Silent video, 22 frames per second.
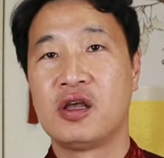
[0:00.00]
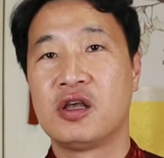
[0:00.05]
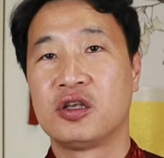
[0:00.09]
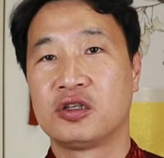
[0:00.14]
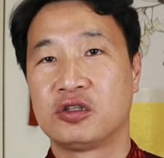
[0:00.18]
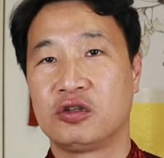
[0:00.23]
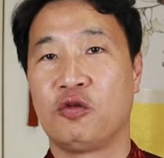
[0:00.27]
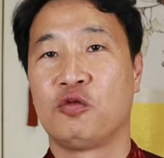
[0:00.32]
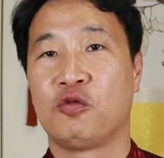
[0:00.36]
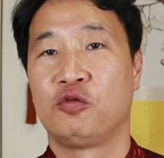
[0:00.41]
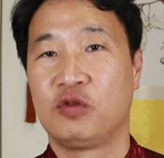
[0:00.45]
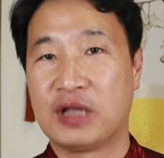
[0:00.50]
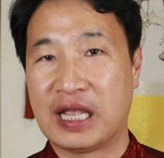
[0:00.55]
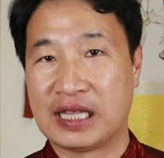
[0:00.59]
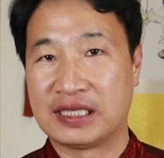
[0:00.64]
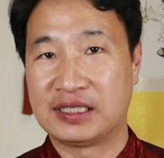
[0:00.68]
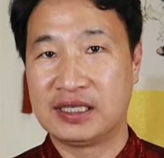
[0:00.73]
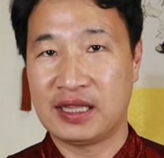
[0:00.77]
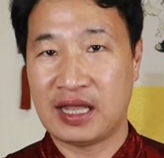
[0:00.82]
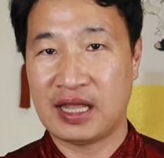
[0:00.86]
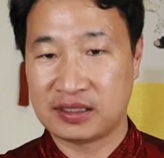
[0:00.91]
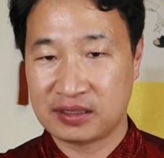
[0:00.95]
So you can
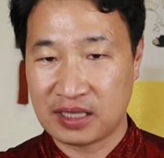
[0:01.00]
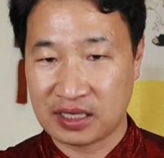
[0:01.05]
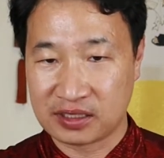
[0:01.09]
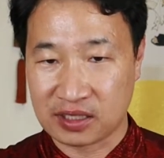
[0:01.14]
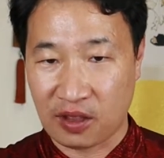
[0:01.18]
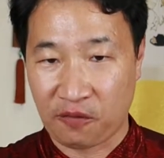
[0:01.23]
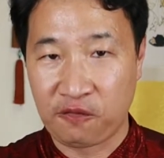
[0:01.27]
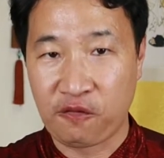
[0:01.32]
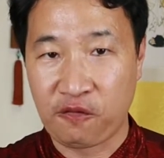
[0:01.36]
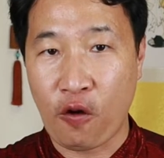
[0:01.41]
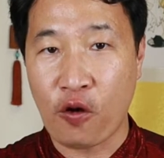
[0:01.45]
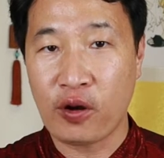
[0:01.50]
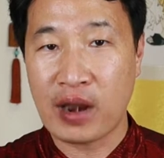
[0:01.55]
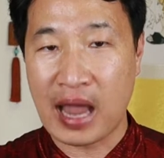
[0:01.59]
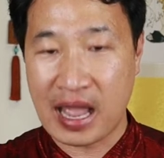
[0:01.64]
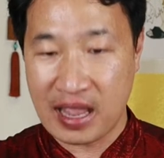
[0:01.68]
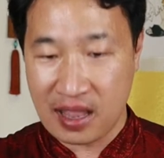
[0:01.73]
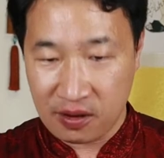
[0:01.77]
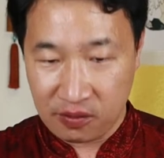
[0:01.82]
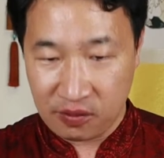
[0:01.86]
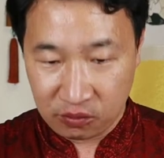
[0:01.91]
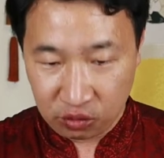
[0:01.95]
see that there's a 4
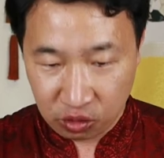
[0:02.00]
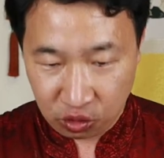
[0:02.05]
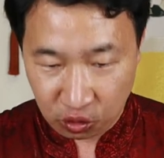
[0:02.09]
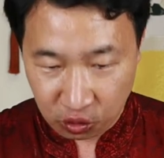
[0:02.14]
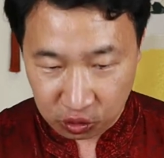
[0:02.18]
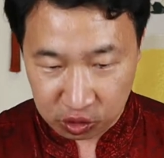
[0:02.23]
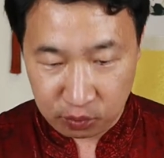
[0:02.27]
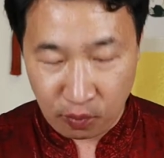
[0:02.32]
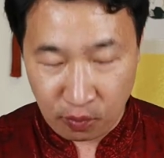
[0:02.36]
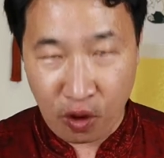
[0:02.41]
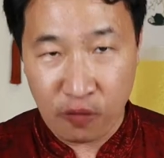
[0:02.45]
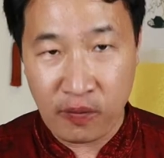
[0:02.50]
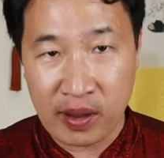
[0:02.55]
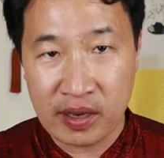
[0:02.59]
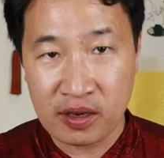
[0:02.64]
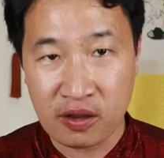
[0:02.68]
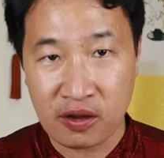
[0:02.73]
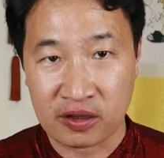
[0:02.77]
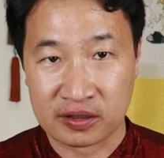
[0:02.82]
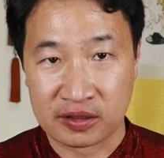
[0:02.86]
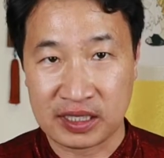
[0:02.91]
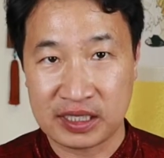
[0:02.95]
lions, 2 small
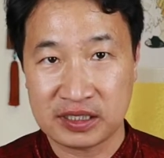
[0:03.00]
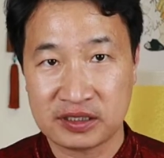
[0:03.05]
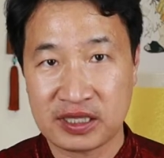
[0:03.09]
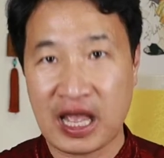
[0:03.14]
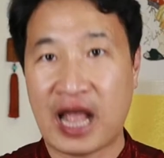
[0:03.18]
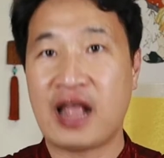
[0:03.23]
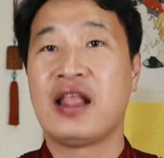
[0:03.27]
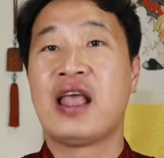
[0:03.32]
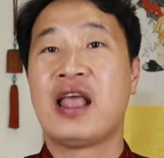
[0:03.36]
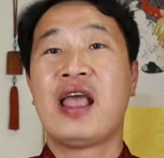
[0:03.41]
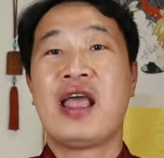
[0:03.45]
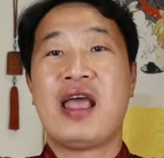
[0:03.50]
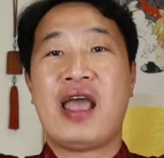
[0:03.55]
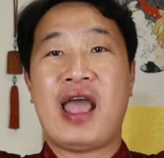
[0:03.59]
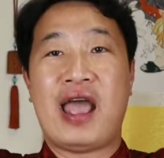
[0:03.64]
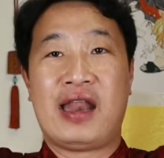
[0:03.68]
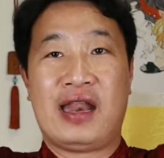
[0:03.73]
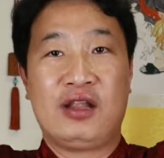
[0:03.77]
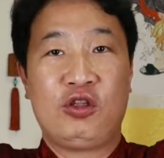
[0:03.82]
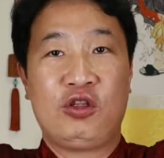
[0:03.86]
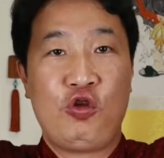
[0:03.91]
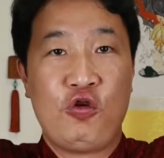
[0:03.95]
ones on this side,
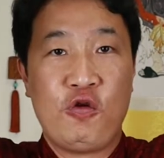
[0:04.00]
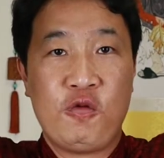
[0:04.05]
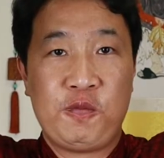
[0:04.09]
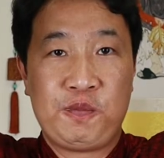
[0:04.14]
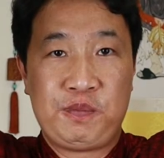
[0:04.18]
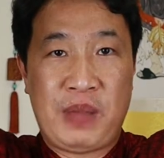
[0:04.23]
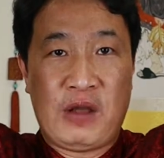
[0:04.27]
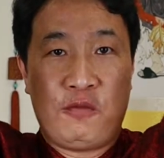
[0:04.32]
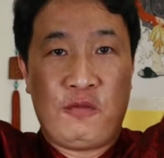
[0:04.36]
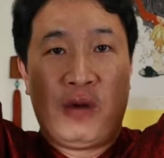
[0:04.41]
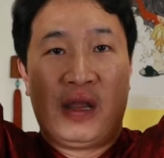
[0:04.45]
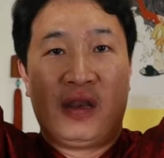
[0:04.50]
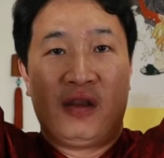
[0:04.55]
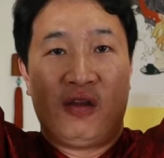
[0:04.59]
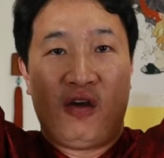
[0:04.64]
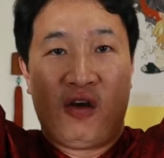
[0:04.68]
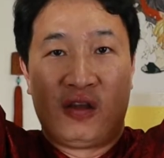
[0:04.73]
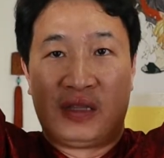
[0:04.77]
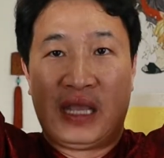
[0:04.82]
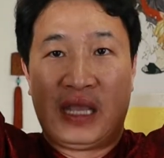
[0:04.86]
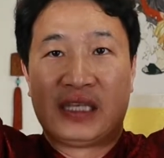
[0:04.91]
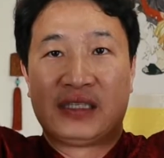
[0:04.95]
and then 2 big ones
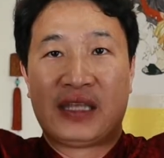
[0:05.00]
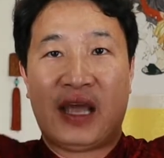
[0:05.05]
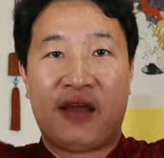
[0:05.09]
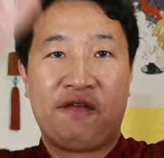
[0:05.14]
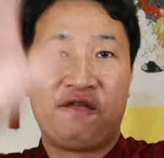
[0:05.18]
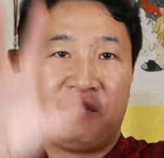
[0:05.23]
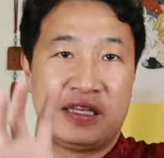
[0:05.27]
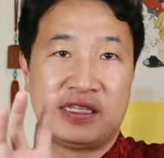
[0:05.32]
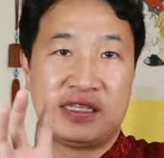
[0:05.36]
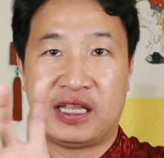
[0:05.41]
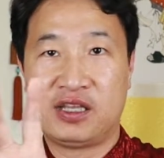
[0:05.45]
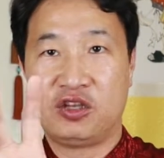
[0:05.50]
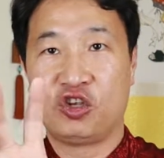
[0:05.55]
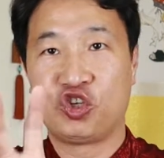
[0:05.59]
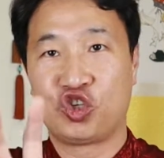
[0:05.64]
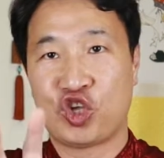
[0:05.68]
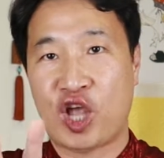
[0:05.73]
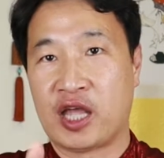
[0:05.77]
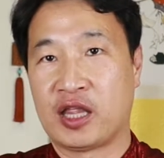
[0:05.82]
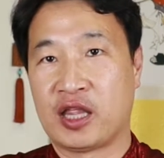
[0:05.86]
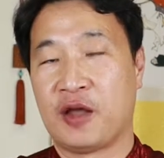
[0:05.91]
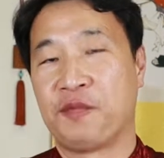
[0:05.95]
on that side facing
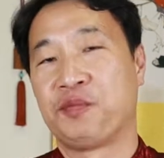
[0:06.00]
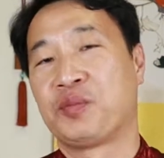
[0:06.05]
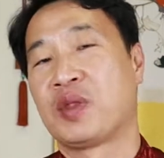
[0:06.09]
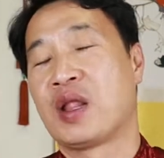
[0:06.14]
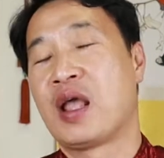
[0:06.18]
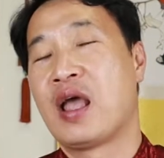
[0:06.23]
each other.